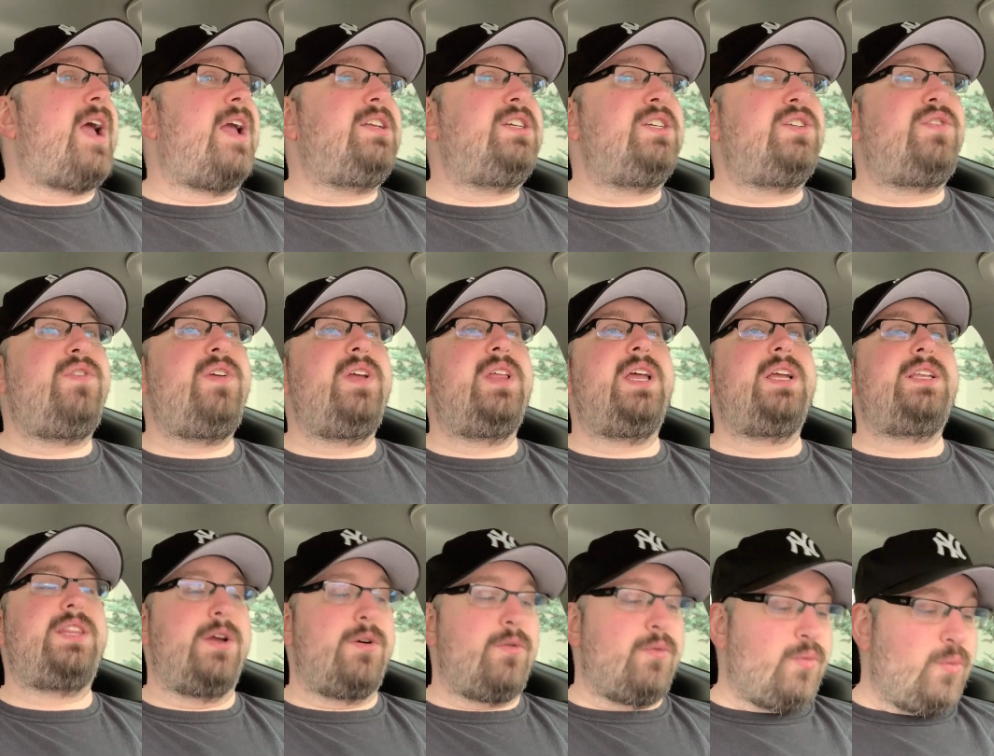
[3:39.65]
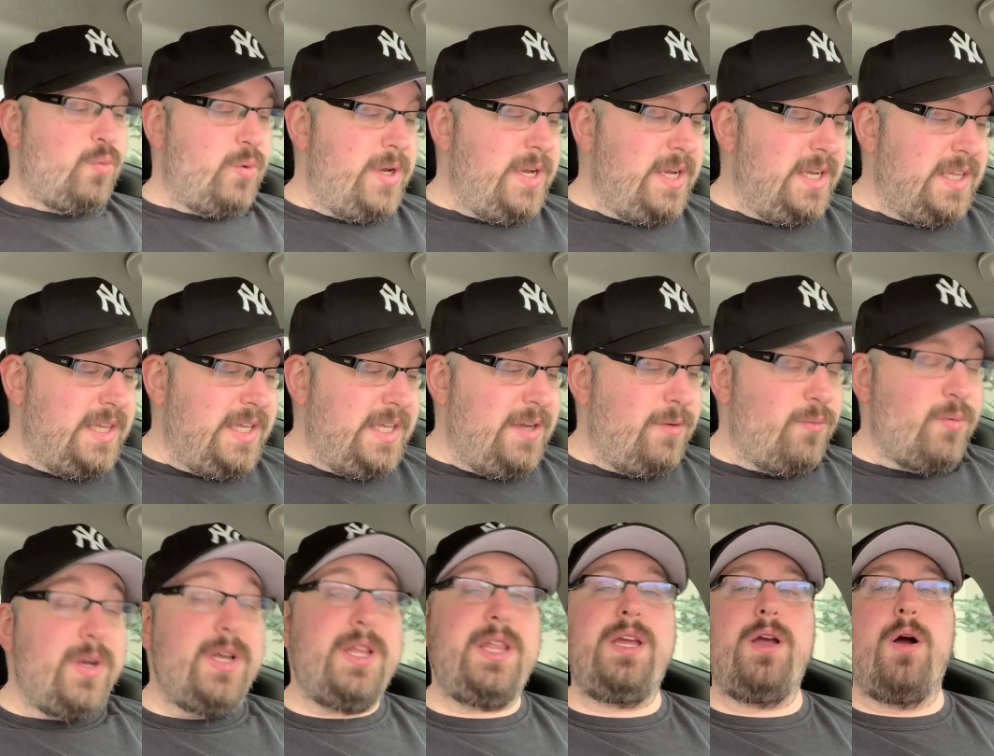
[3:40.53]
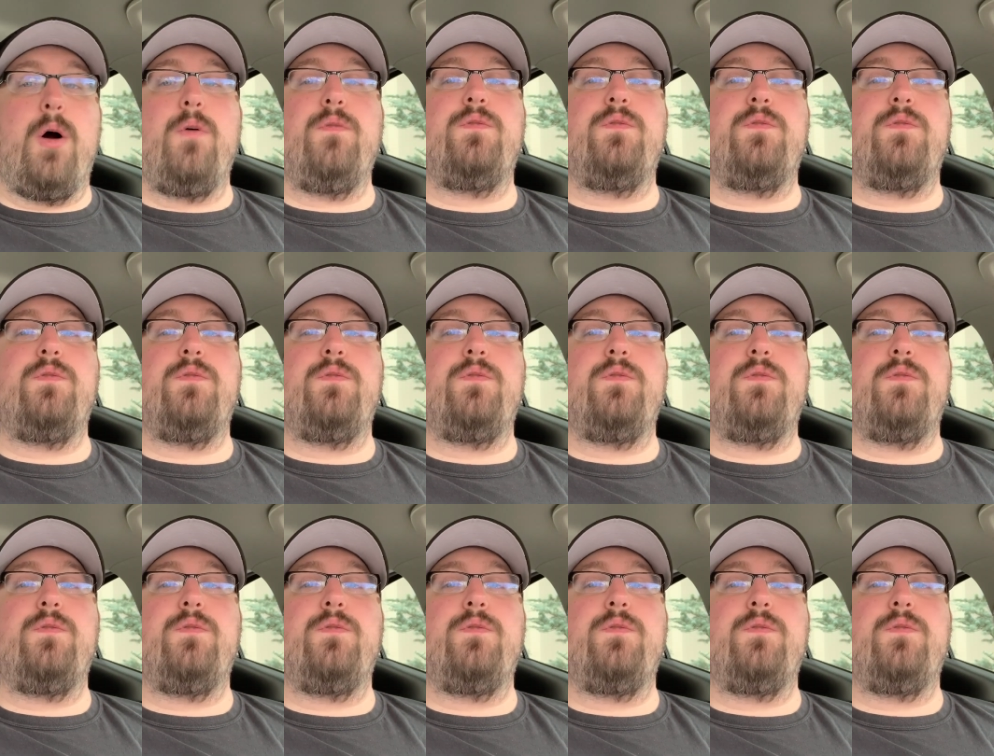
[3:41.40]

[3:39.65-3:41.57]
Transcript: I just feel like they're really, really